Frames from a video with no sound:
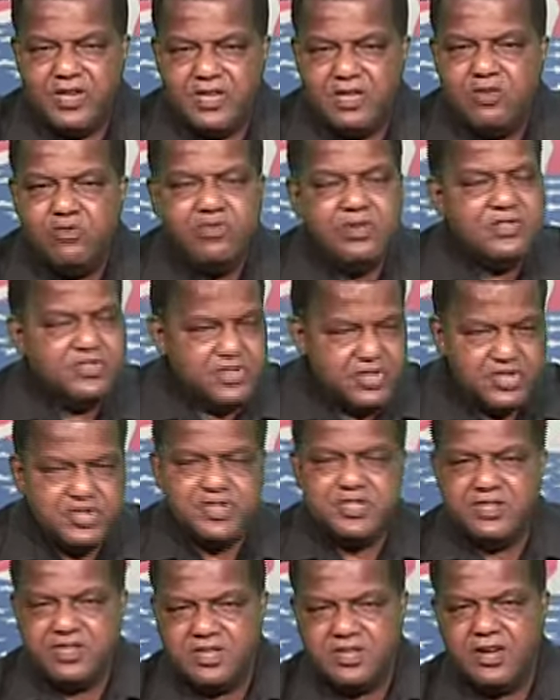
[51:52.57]
You went to
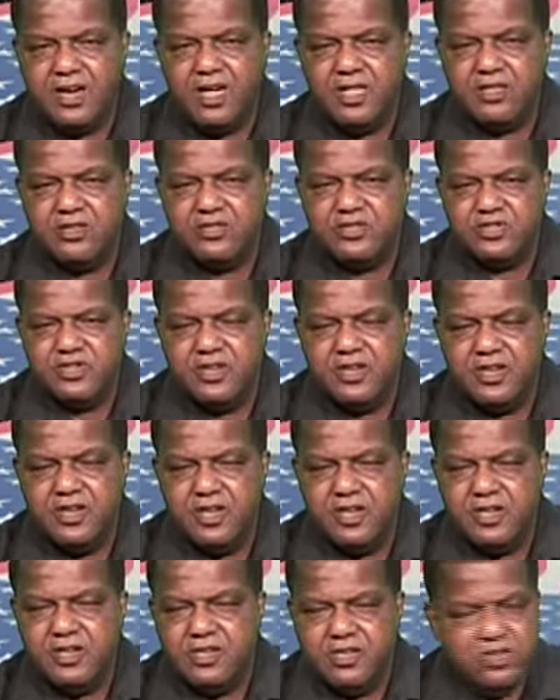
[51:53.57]
City College,
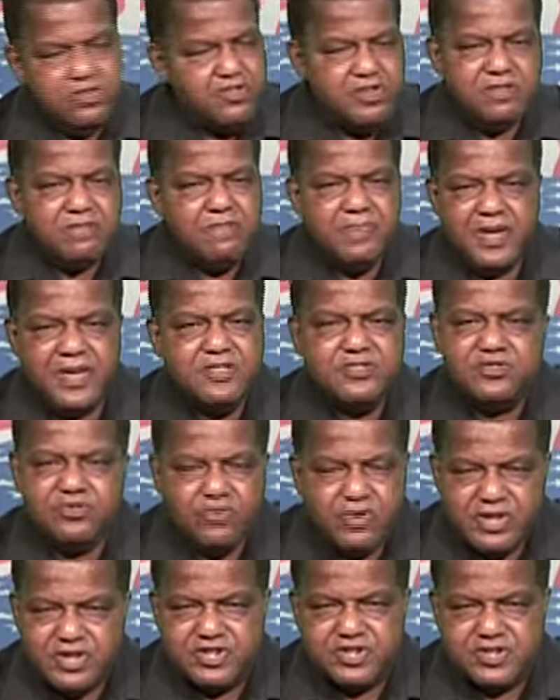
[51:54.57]
you didn't pay
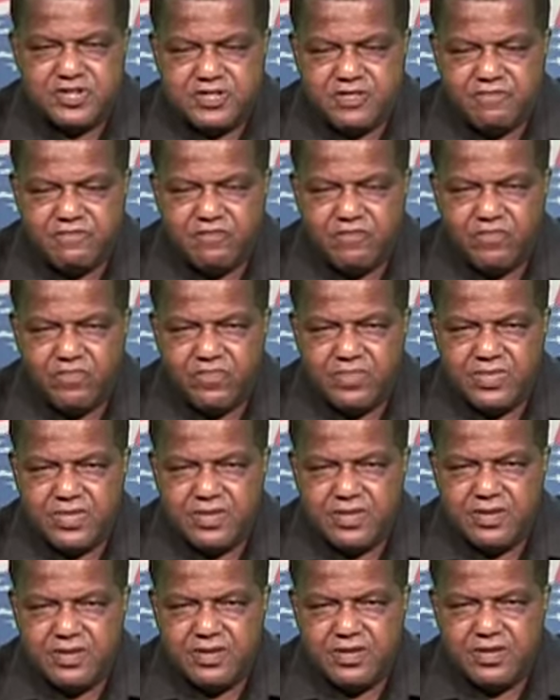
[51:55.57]
tuition
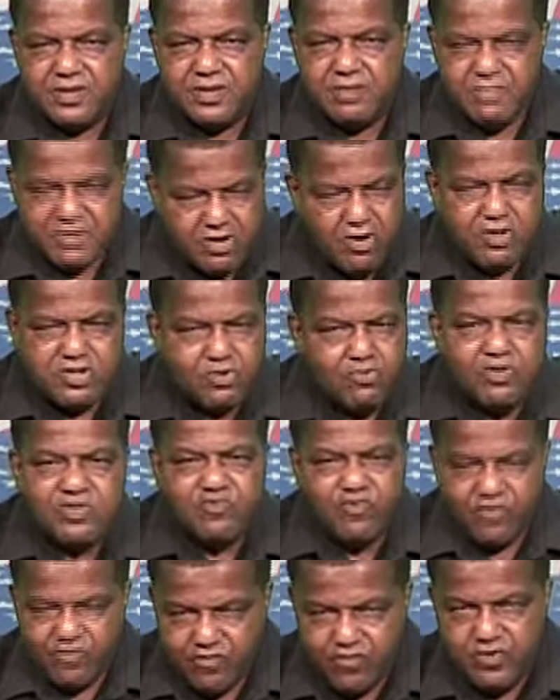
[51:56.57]
because it was
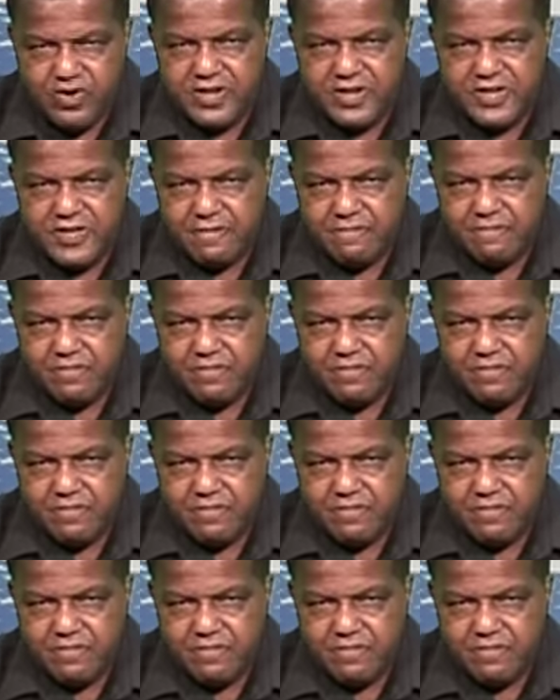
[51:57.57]
for free.